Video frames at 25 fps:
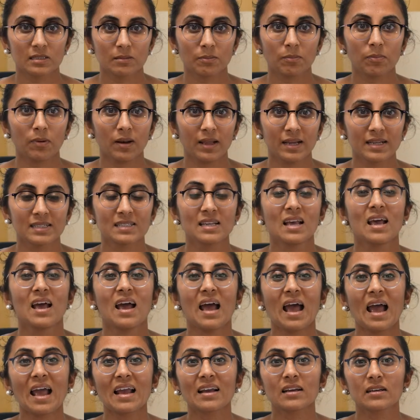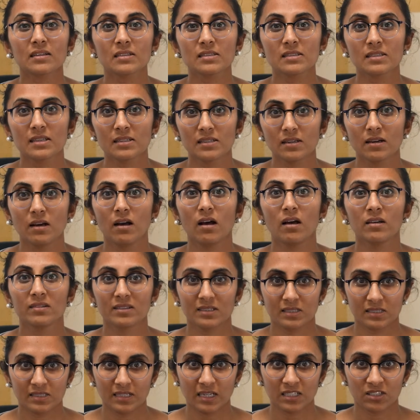is in place and consider
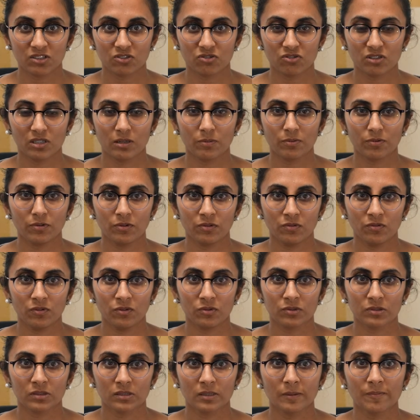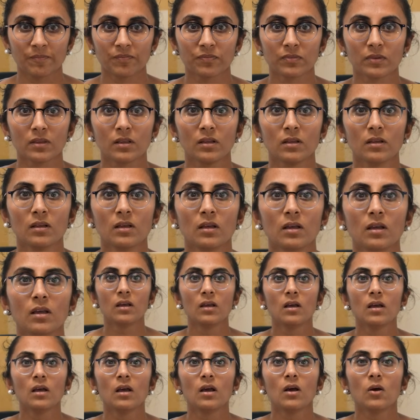other statutory approvals.
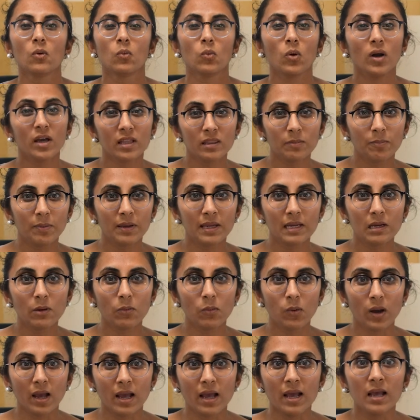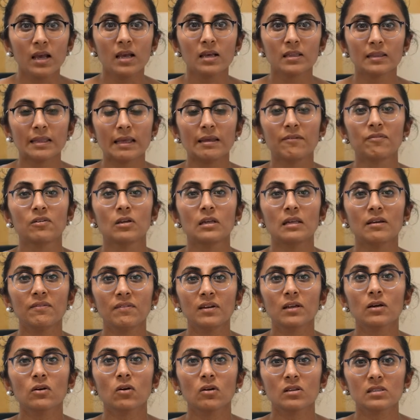Worth being aware that if you live
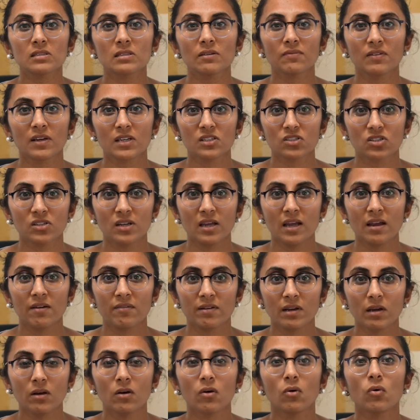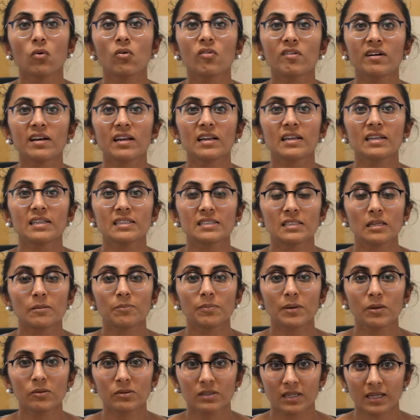in a conservation area or in a
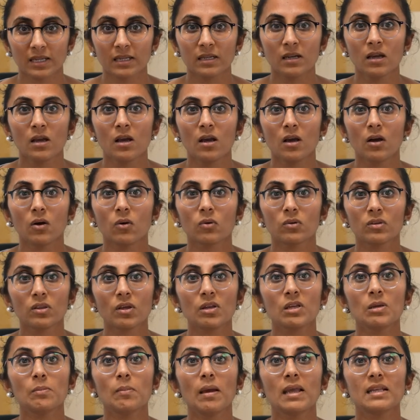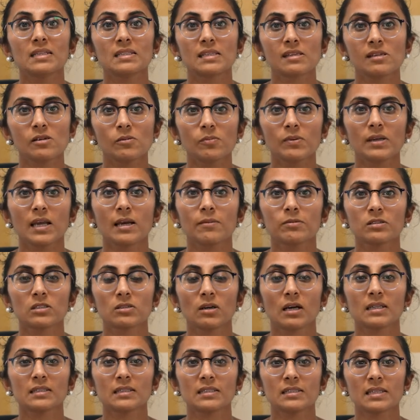listed building, although you may still be able
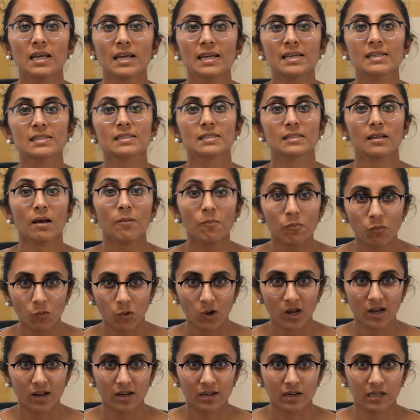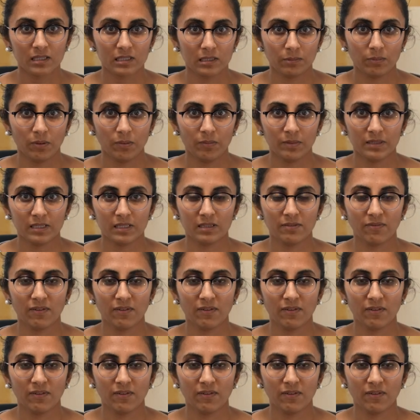to undertake some work under permitted